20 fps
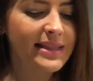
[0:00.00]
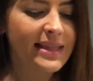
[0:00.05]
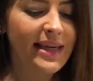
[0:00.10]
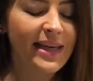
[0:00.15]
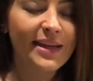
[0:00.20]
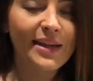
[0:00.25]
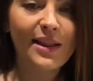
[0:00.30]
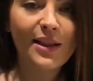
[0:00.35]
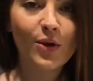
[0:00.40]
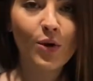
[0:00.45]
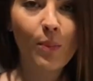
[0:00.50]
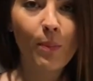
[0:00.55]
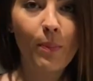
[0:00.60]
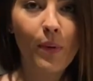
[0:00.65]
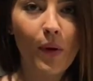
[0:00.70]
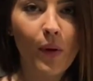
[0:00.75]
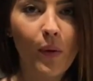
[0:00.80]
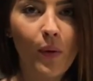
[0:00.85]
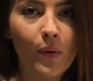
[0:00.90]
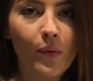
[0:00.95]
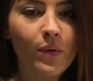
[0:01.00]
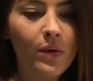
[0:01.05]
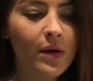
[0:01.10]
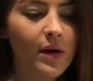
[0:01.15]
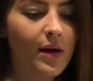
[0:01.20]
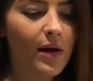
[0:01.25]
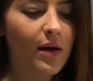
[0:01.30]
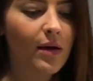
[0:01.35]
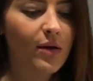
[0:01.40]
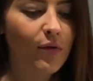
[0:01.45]
it in a little
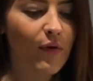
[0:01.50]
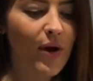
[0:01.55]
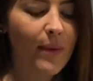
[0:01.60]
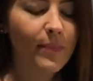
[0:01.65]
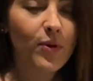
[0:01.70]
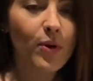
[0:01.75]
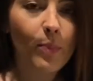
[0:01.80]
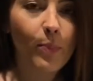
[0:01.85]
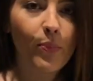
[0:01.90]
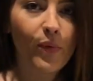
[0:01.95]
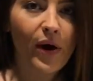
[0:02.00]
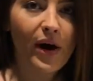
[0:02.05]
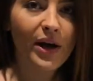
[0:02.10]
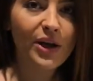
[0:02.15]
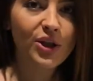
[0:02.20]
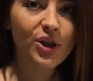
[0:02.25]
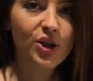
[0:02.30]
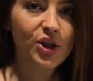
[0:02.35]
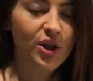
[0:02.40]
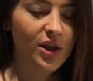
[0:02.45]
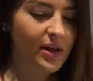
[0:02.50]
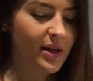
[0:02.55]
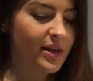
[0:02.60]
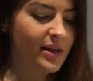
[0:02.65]
bowl, grab your brush,